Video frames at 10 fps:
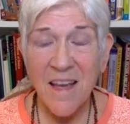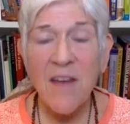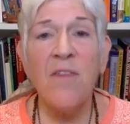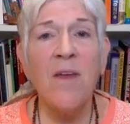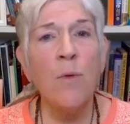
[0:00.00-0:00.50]

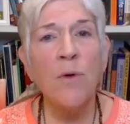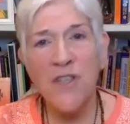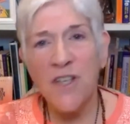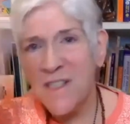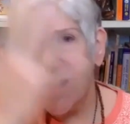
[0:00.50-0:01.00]
if they will
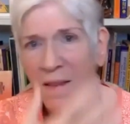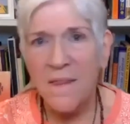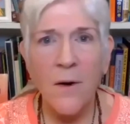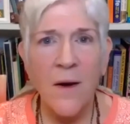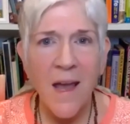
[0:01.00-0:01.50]
just
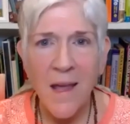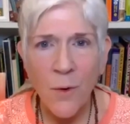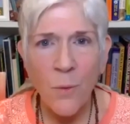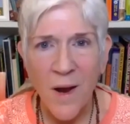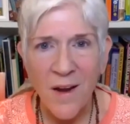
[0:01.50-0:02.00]
get their head
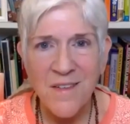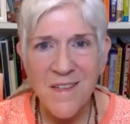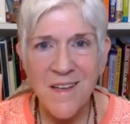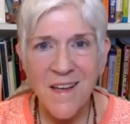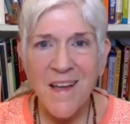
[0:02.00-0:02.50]
around
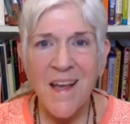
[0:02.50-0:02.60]
it